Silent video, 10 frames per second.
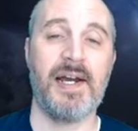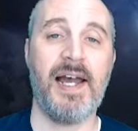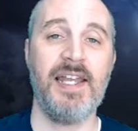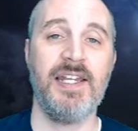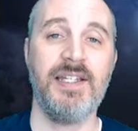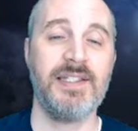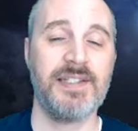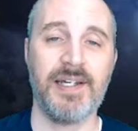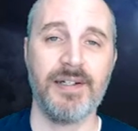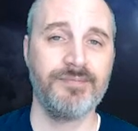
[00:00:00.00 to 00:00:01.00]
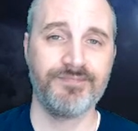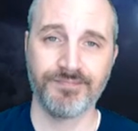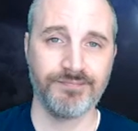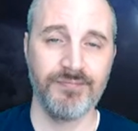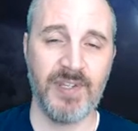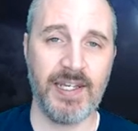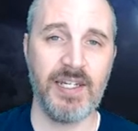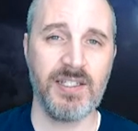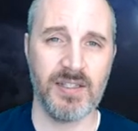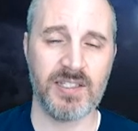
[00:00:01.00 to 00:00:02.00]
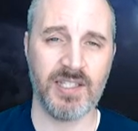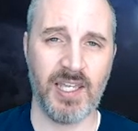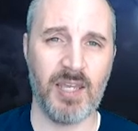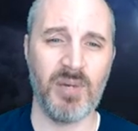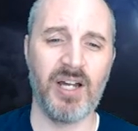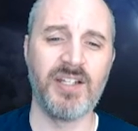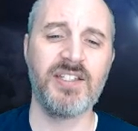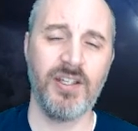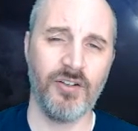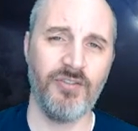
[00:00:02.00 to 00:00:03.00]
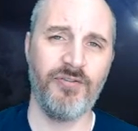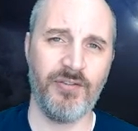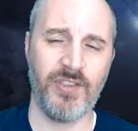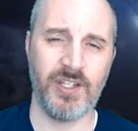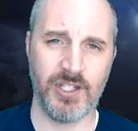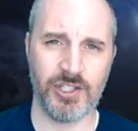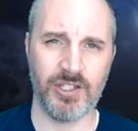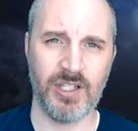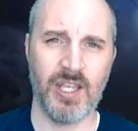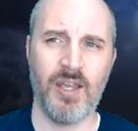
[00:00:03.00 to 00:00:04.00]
I didn't get into this game until 5th edition,